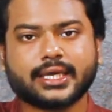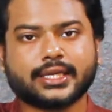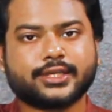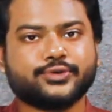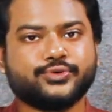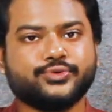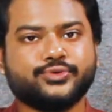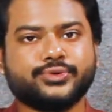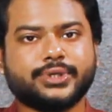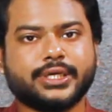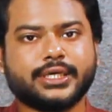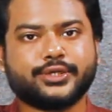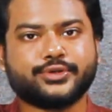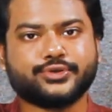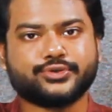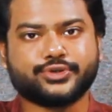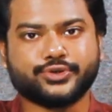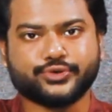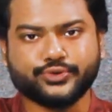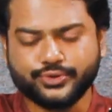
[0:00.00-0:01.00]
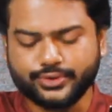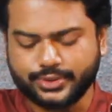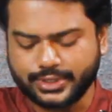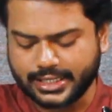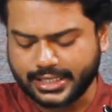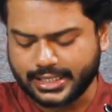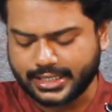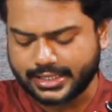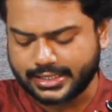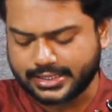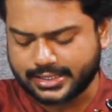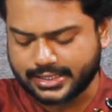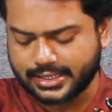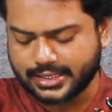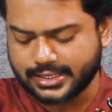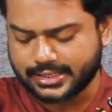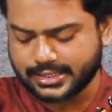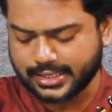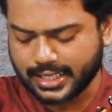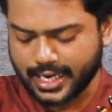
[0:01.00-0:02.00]
that you need to tune is
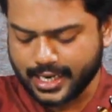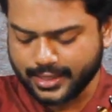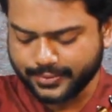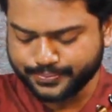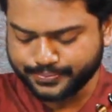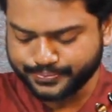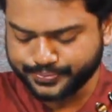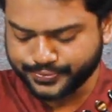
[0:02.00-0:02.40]
Sa,